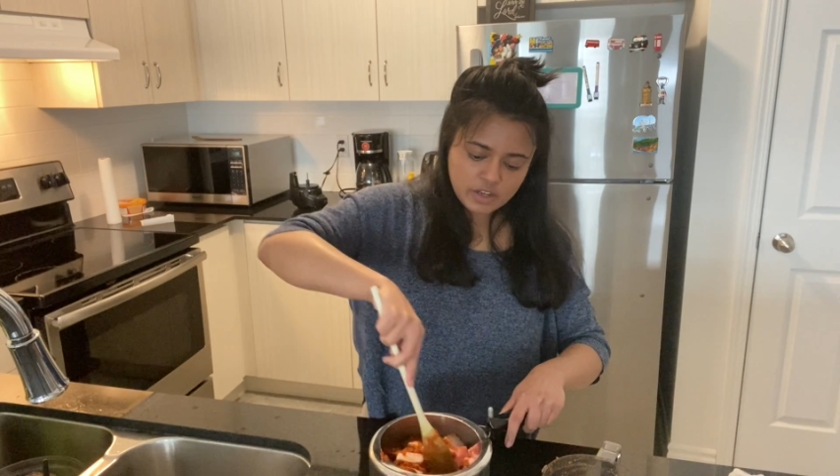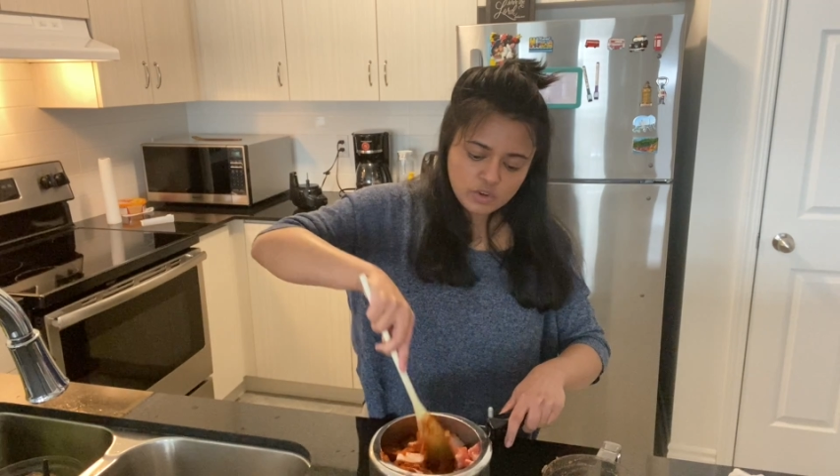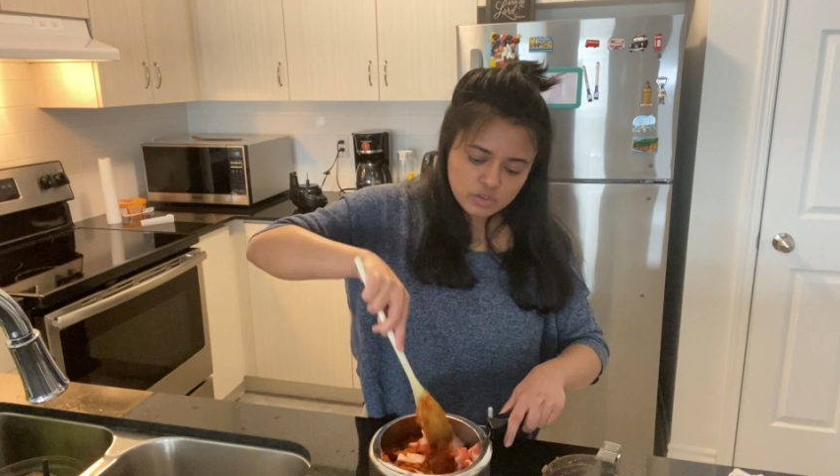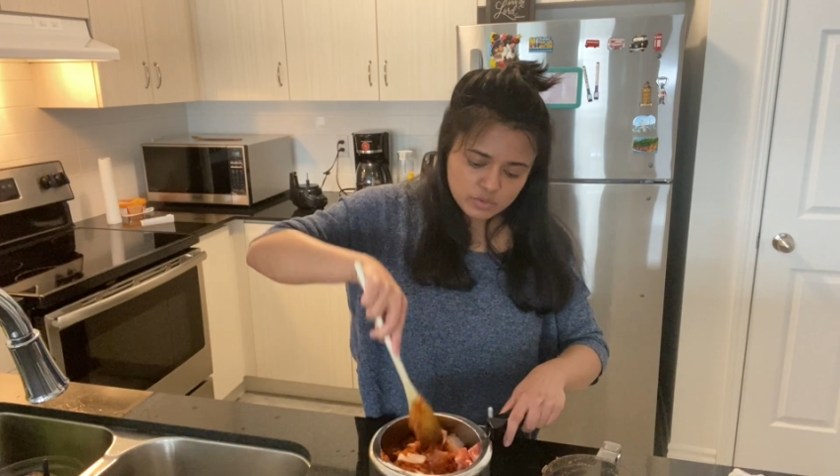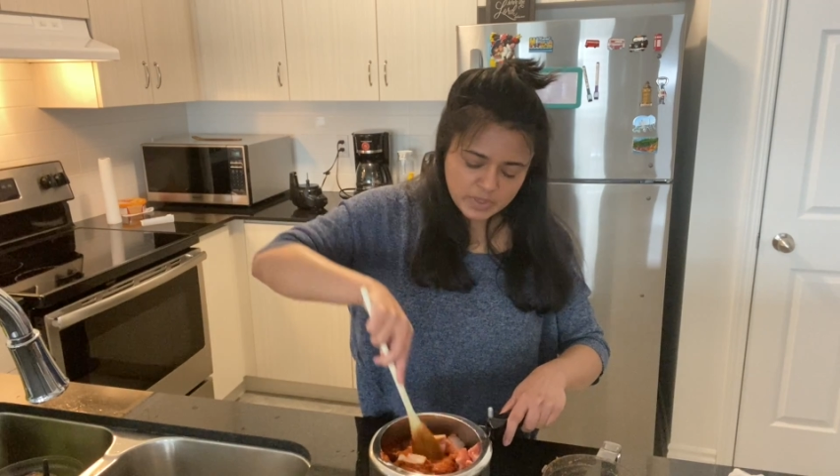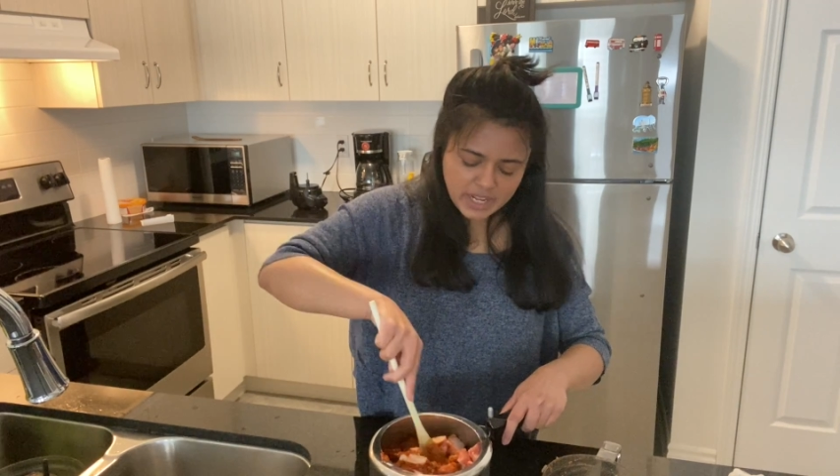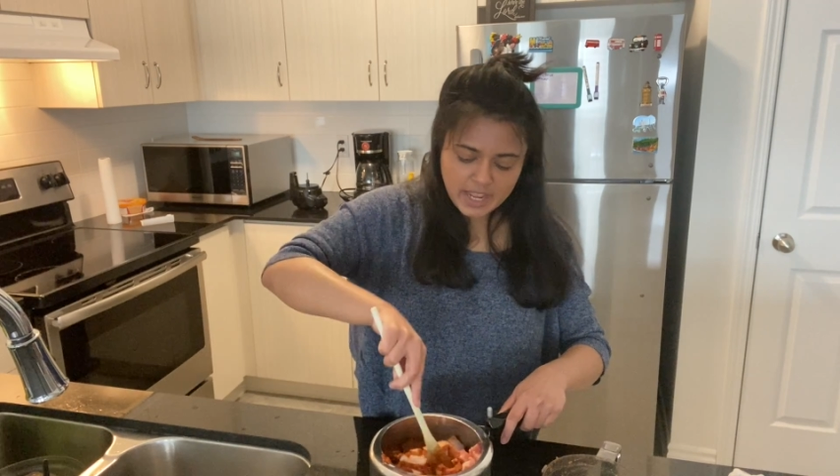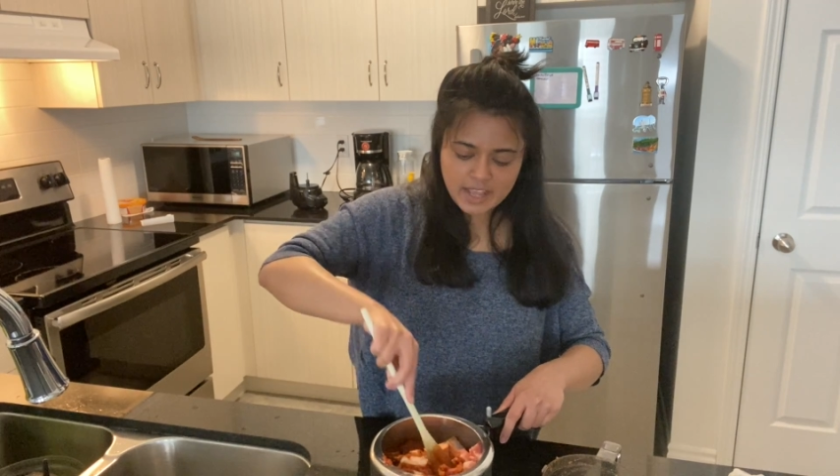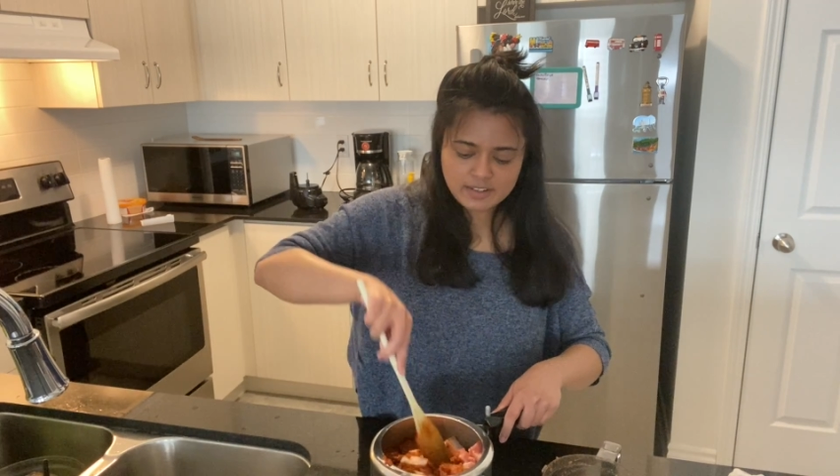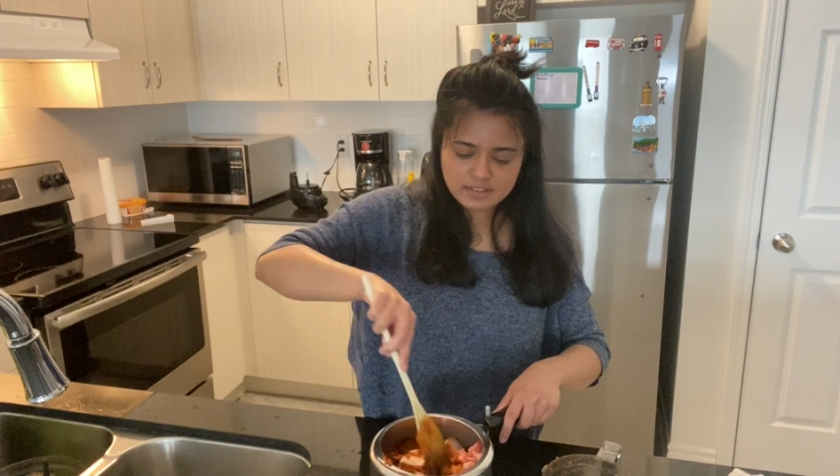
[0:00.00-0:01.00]
cooked when I
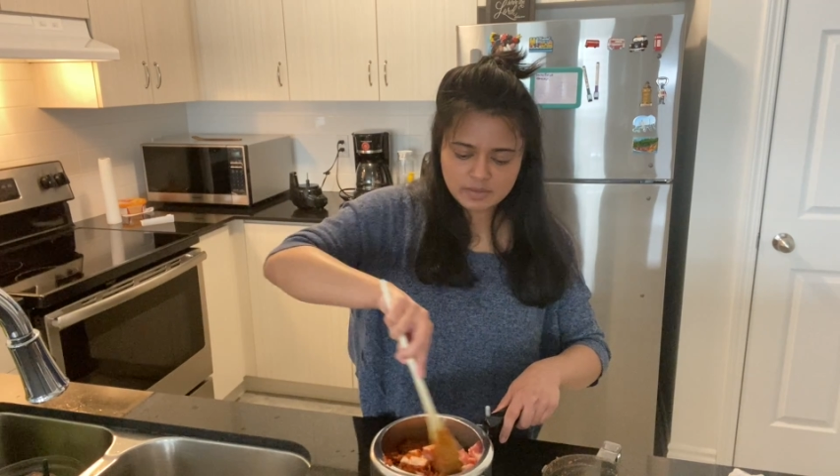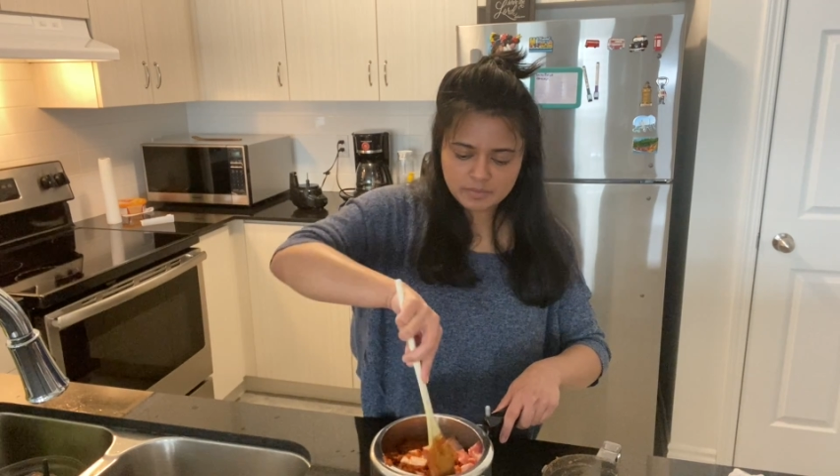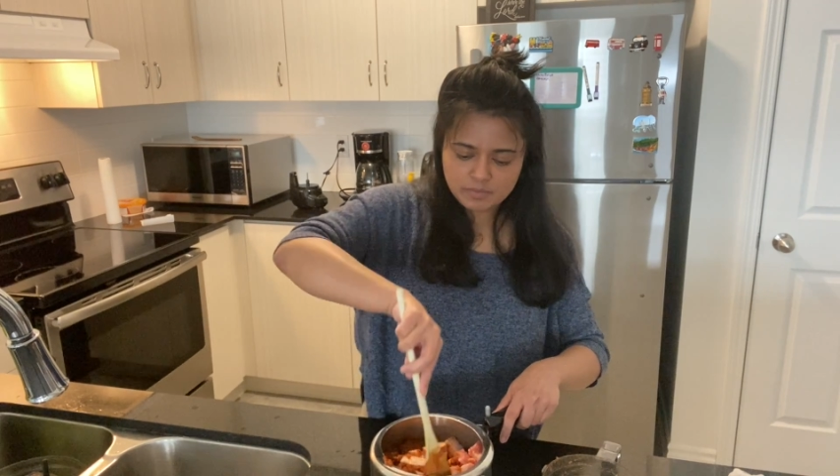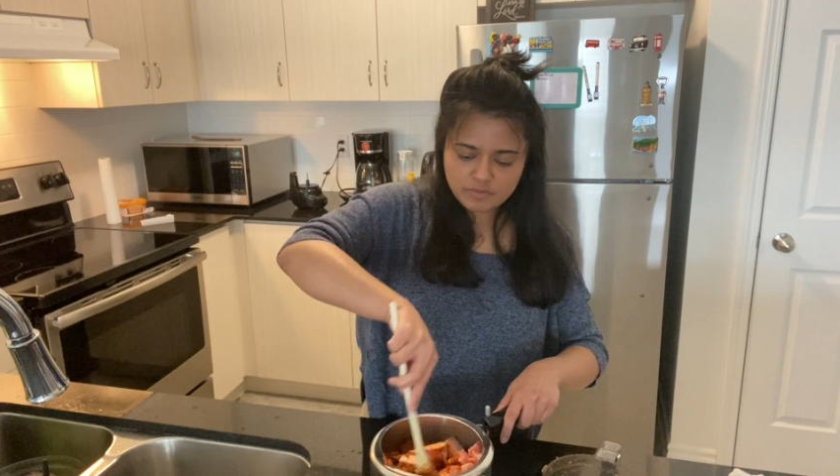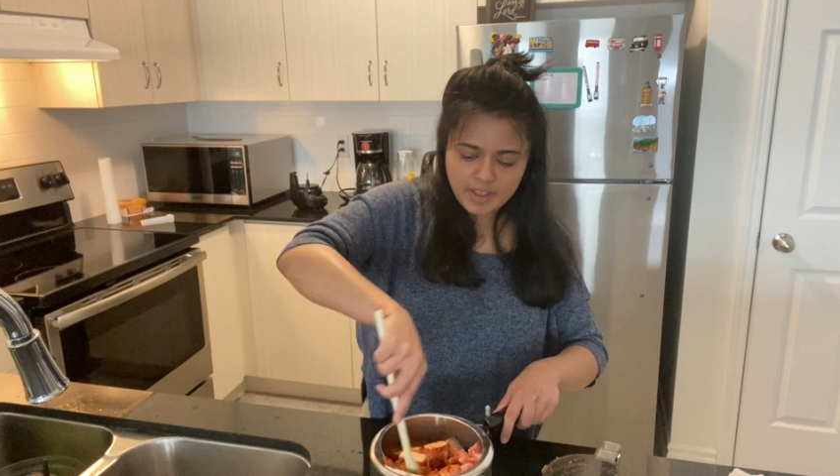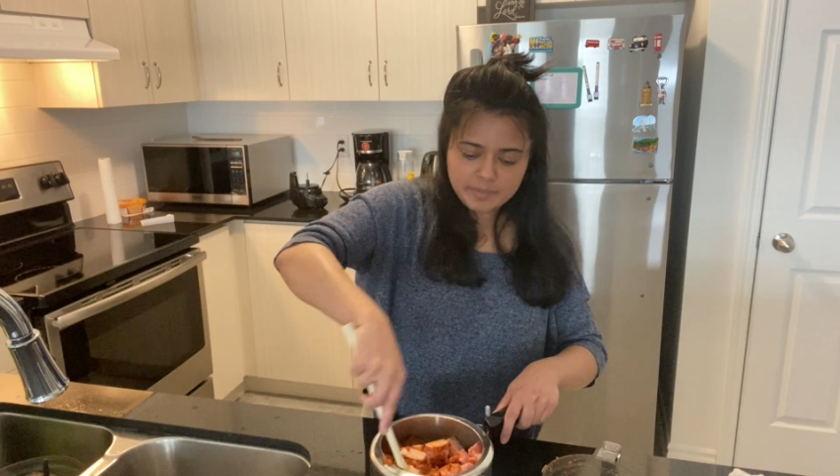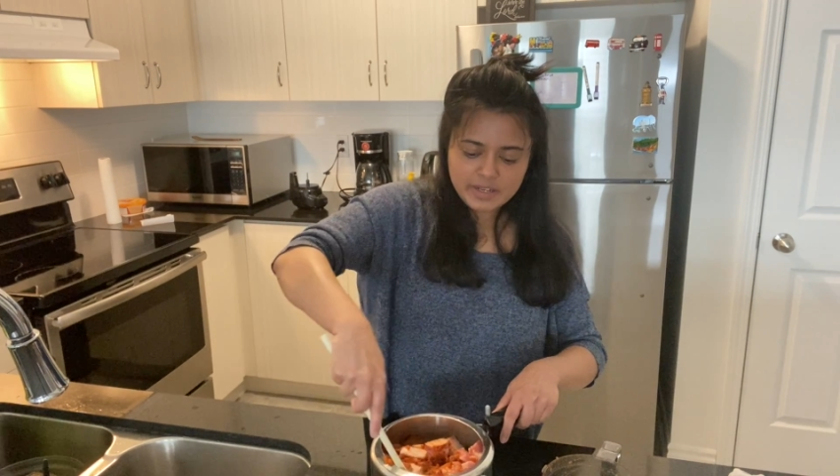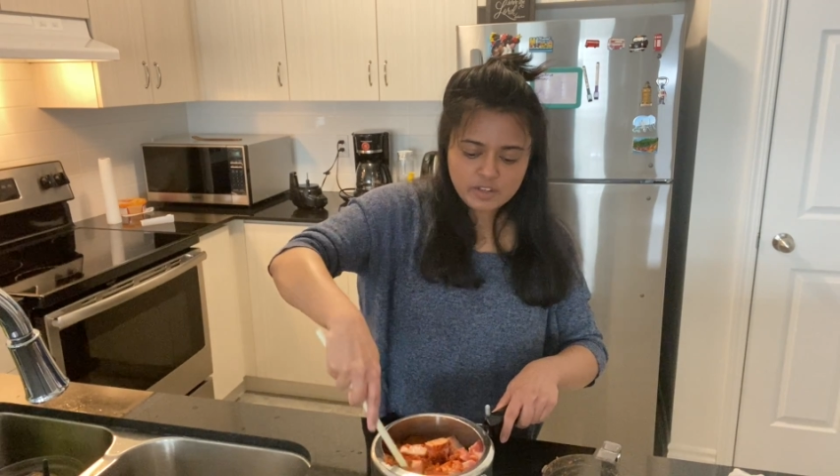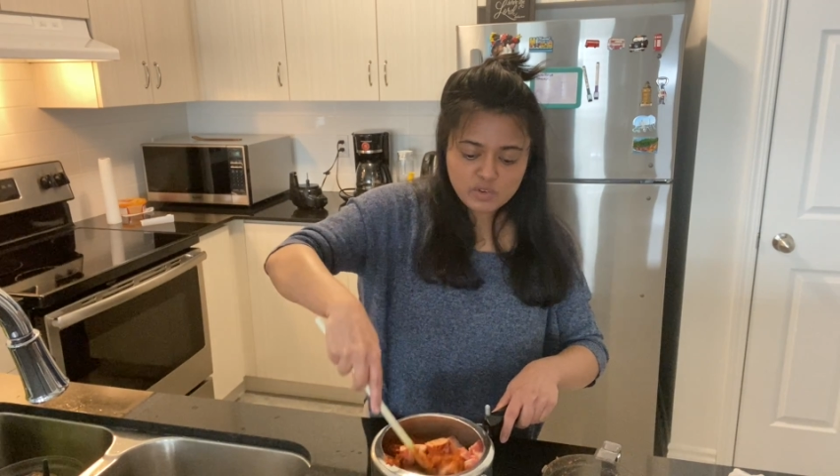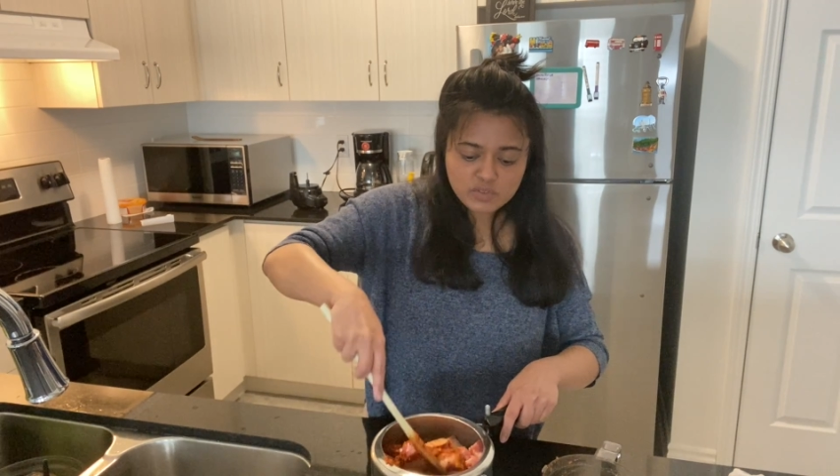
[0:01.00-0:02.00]
had some
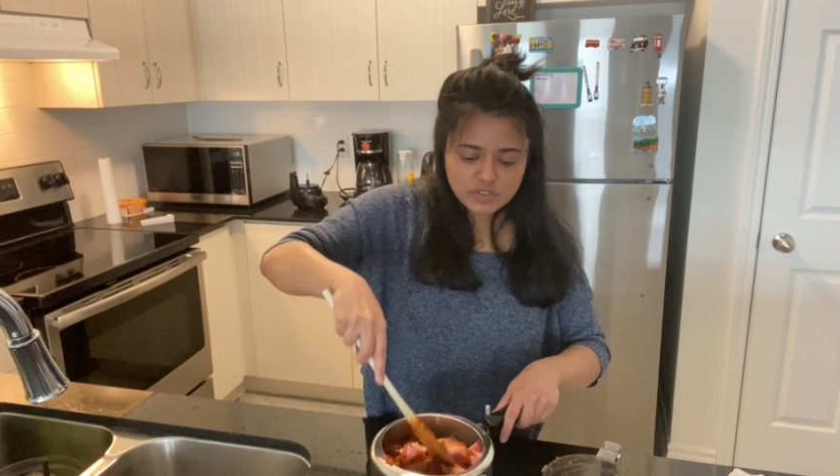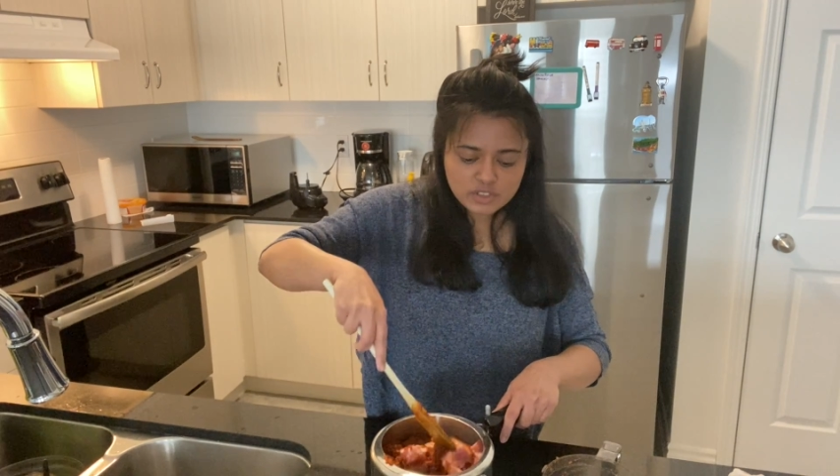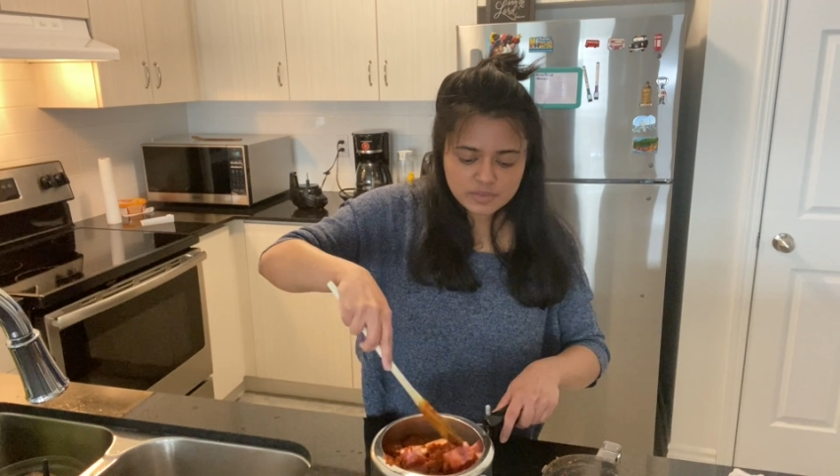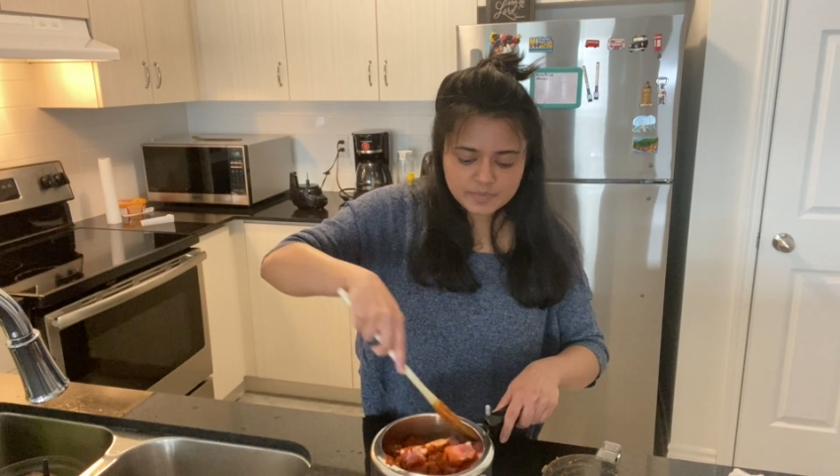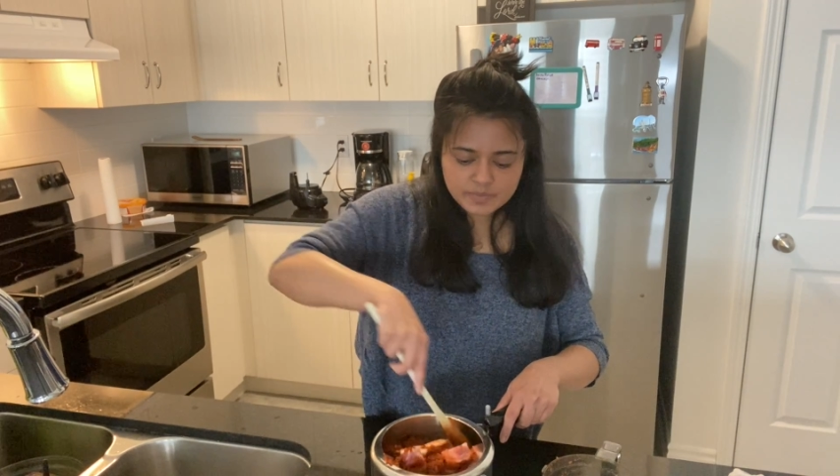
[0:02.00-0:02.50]
family over,